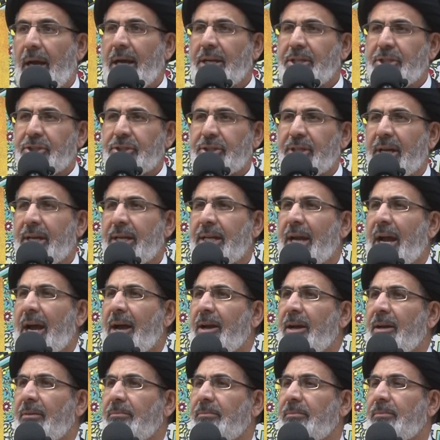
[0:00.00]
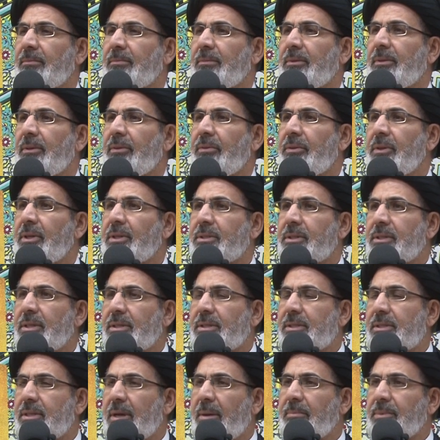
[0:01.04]
Sharia, this
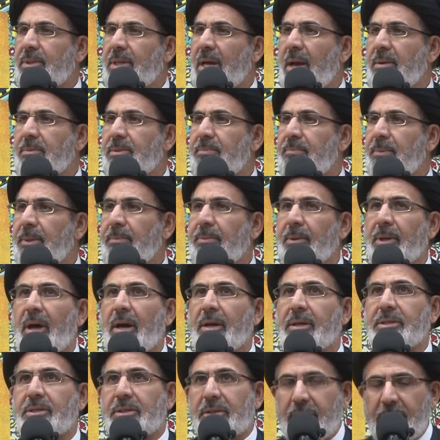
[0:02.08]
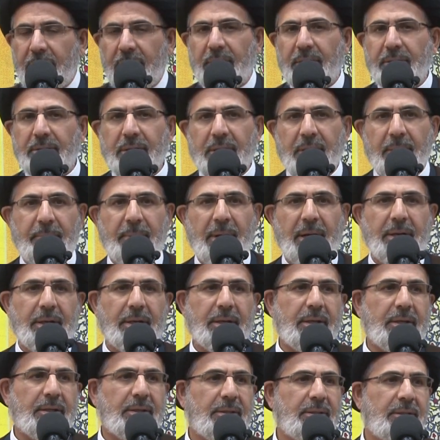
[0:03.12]
is sometimes people are scared in
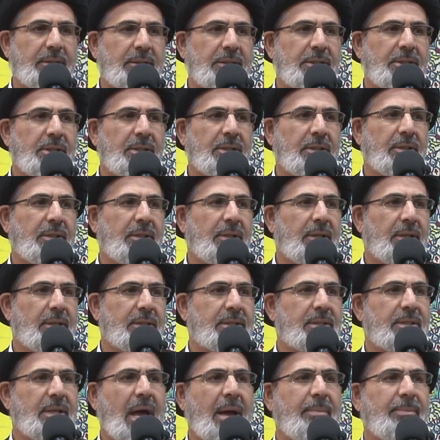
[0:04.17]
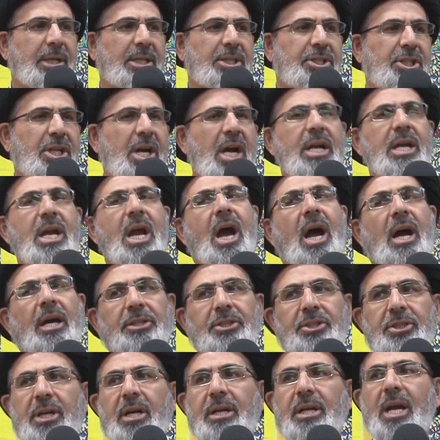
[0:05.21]
America. Islamic Sharia,
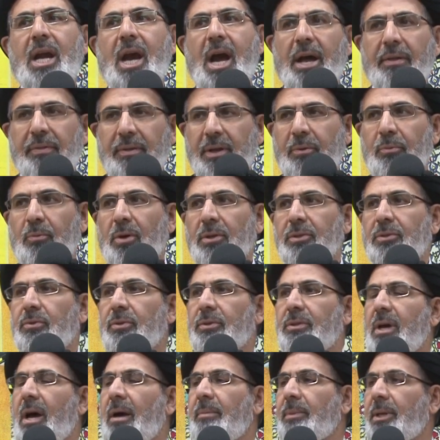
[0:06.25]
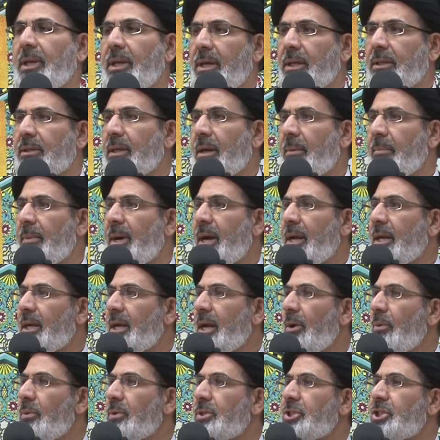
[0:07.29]
Sharia, they want to dominate
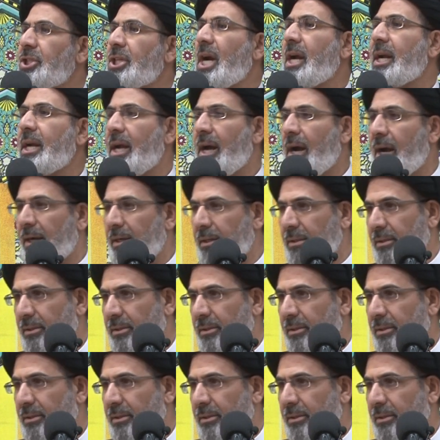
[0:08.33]
America with Sharia.